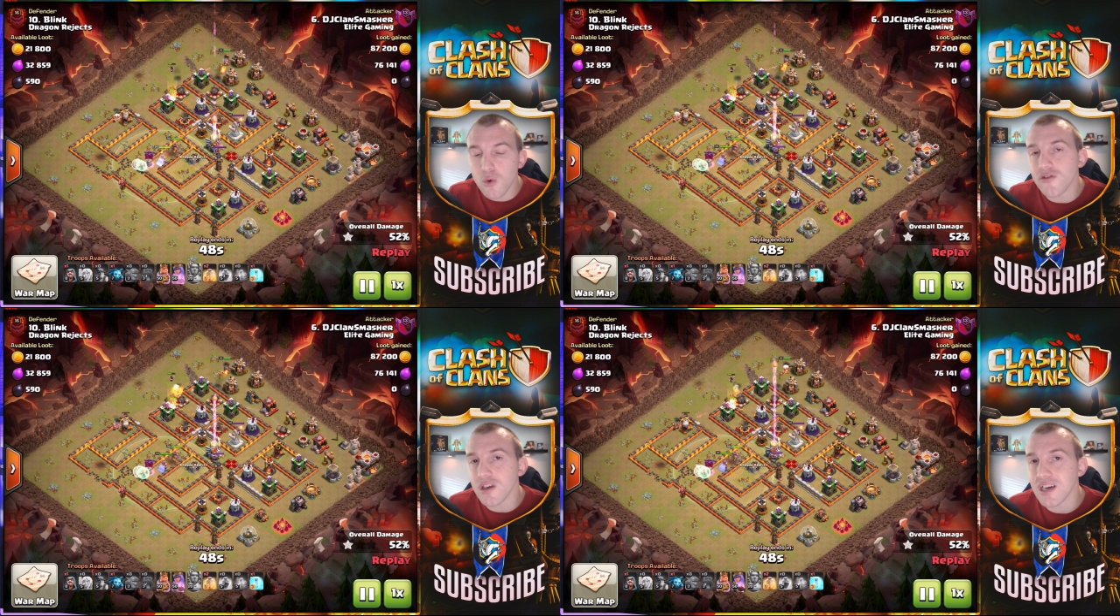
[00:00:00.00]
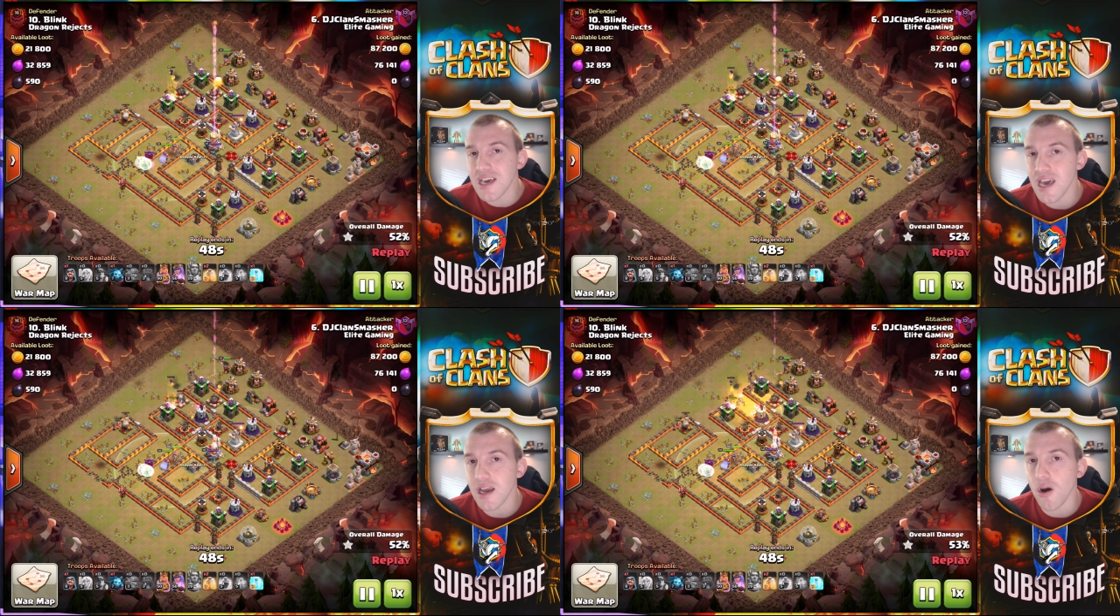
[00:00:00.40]
Notice the
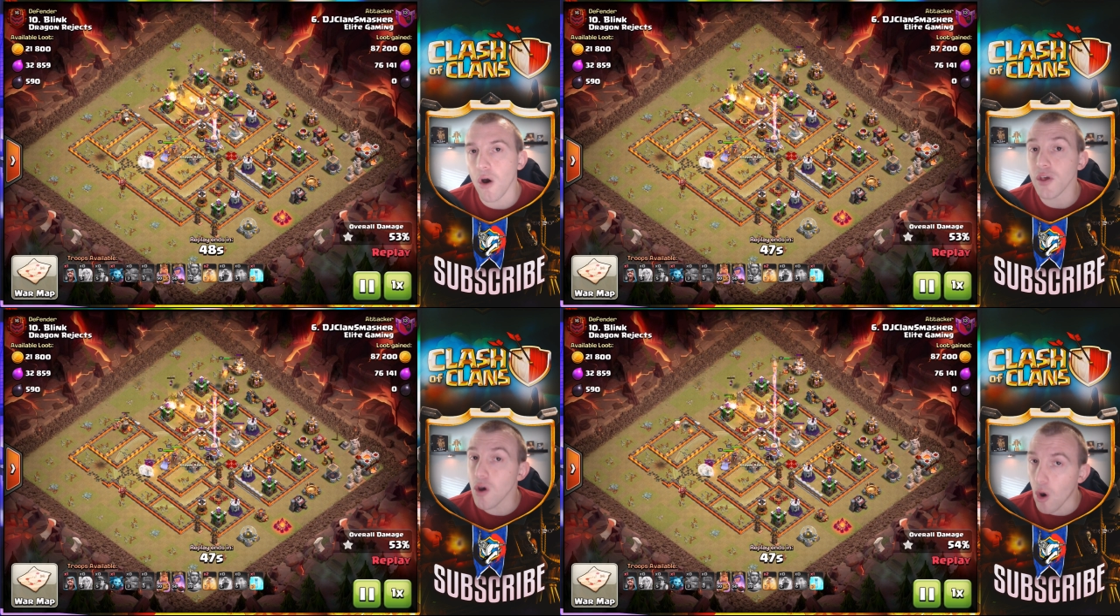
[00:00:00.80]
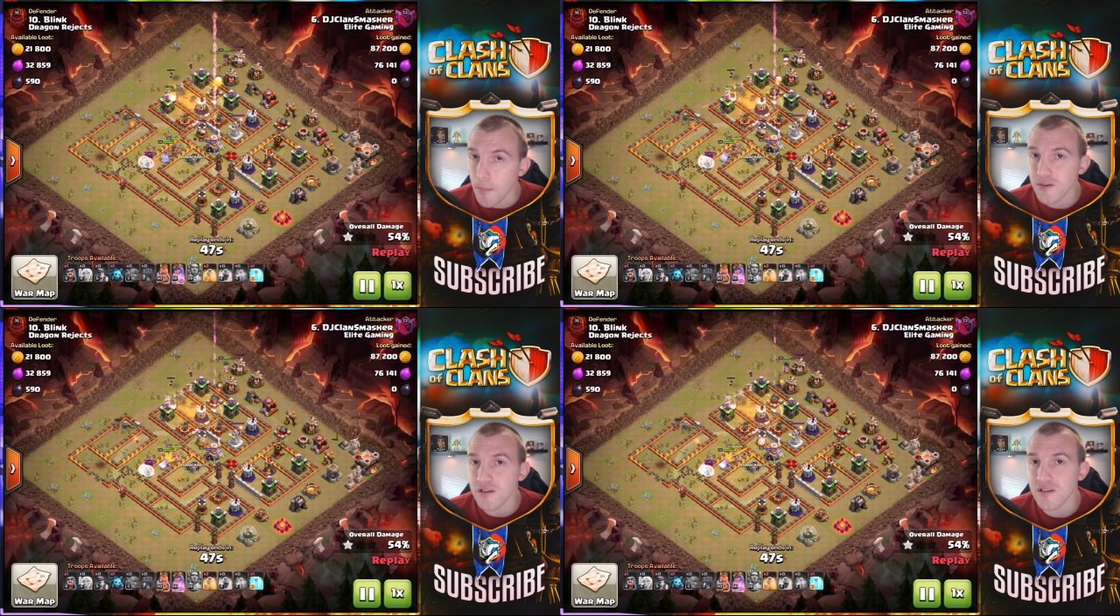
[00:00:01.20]
king on the
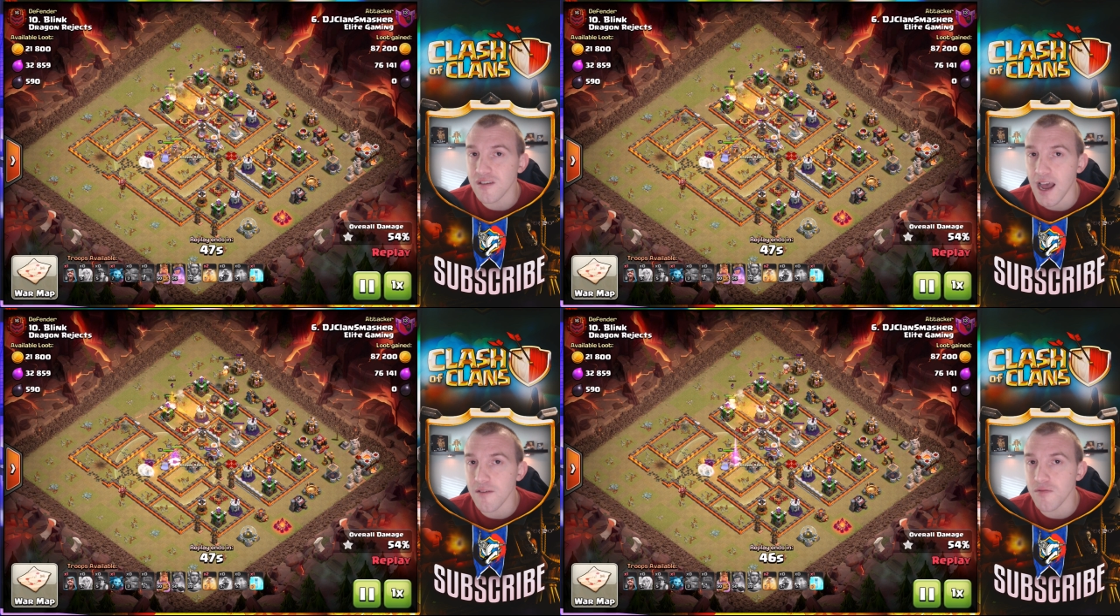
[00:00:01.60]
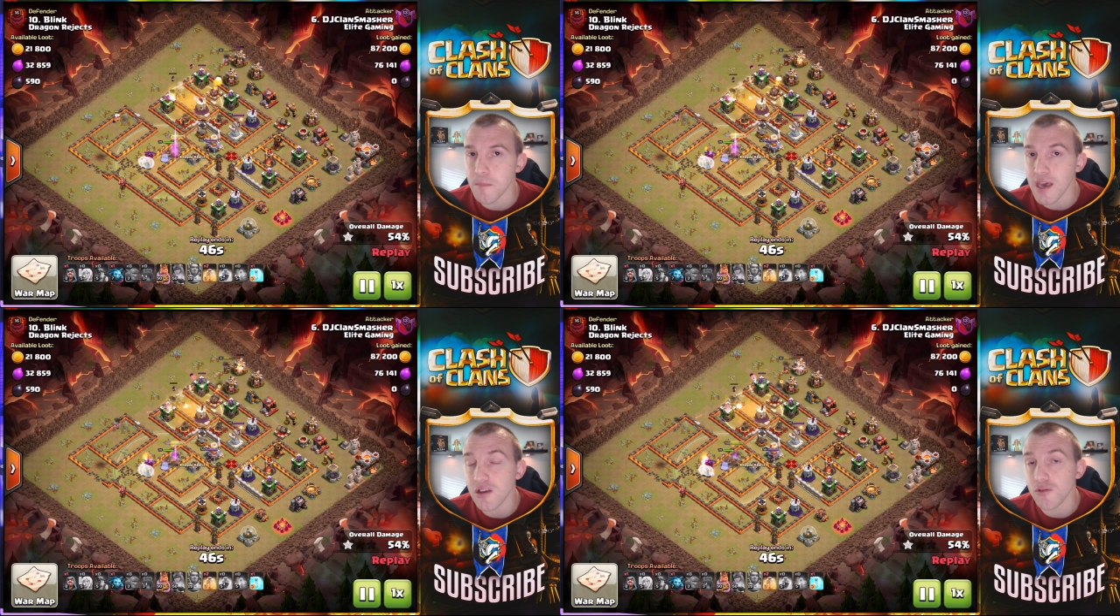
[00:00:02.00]
opposite side of
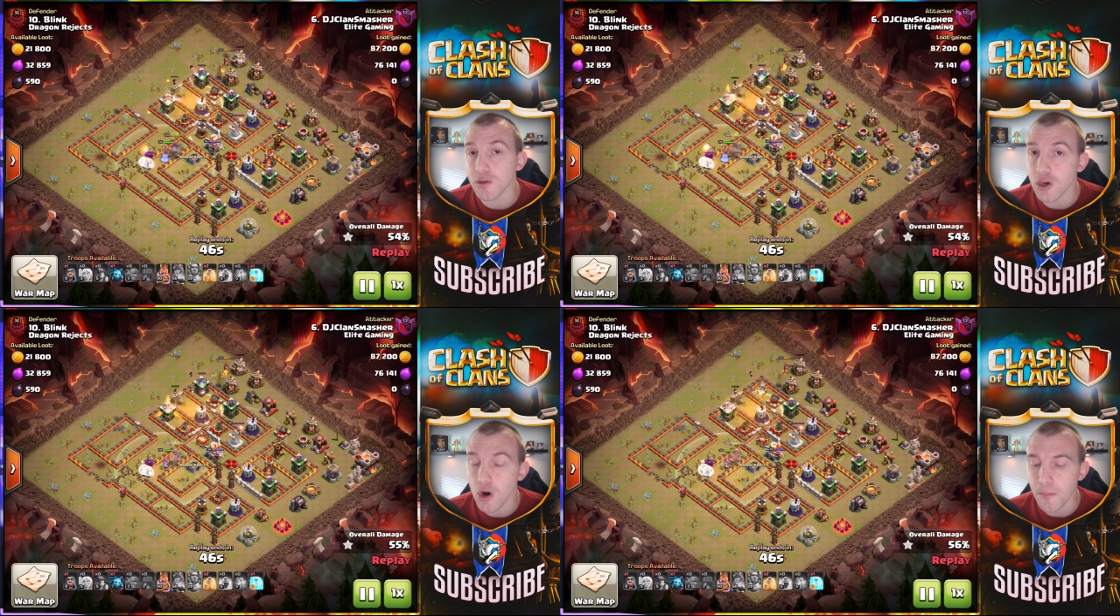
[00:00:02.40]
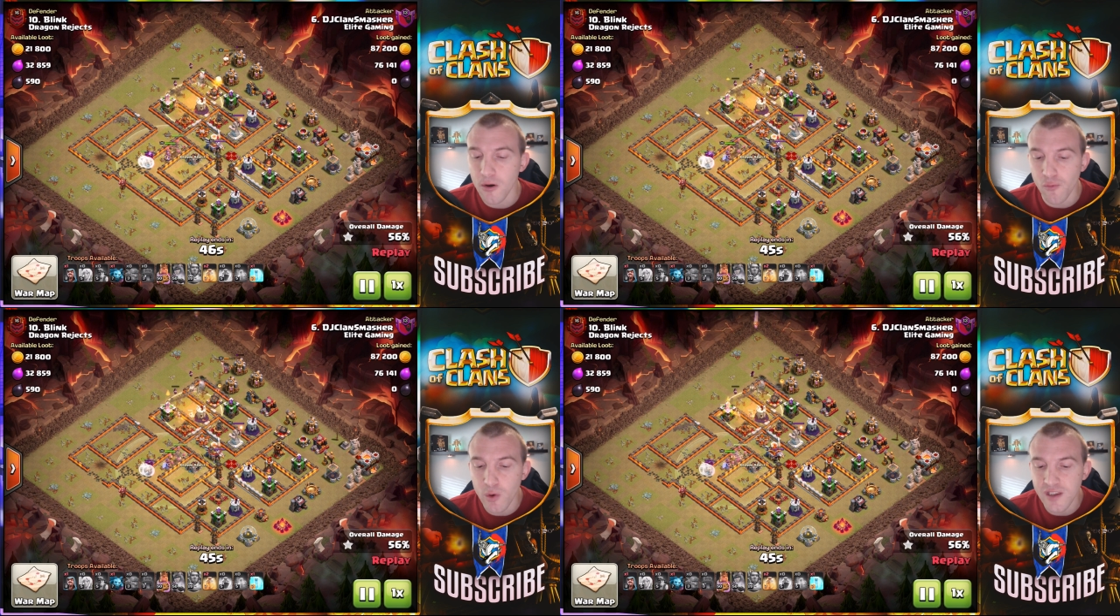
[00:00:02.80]
the base with a
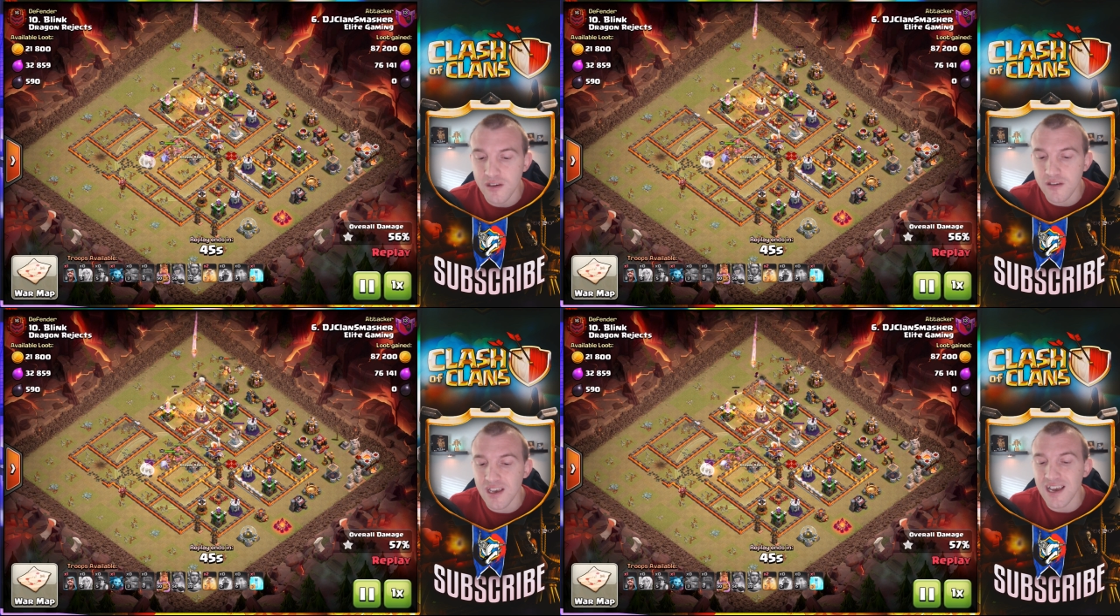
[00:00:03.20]
couple of wizards,